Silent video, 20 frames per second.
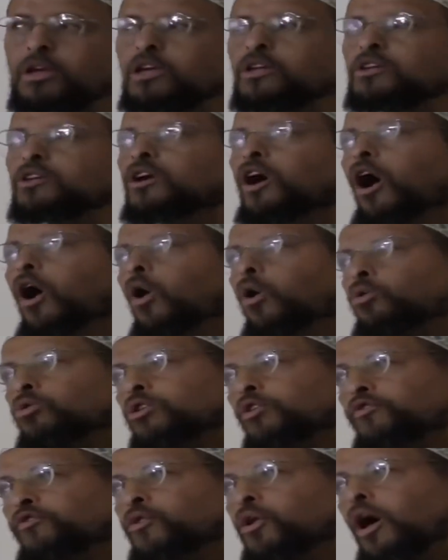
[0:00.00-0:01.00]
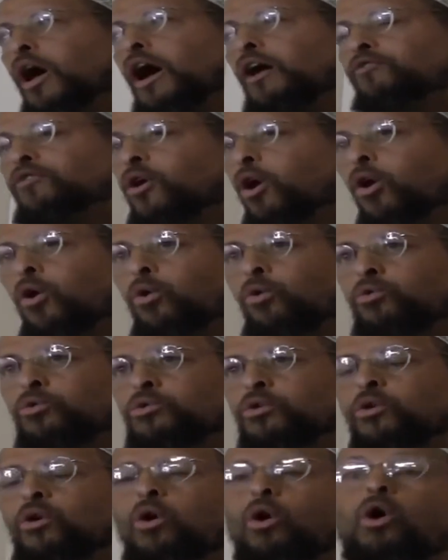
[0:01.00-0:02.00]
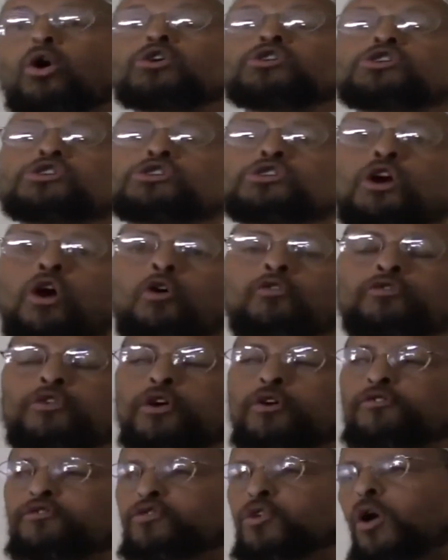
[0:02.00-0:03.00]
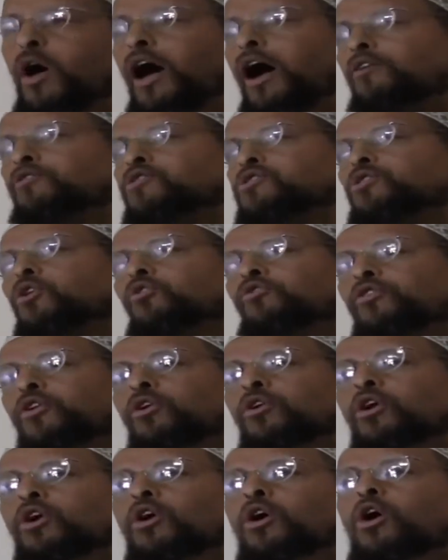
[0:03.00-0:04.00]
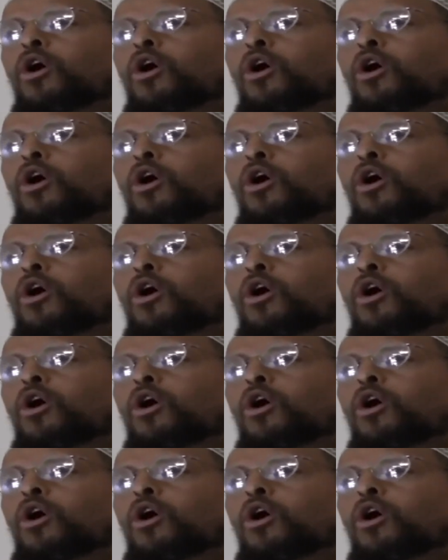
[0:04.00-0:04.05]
in gold if you have gold, or silver if you have silver,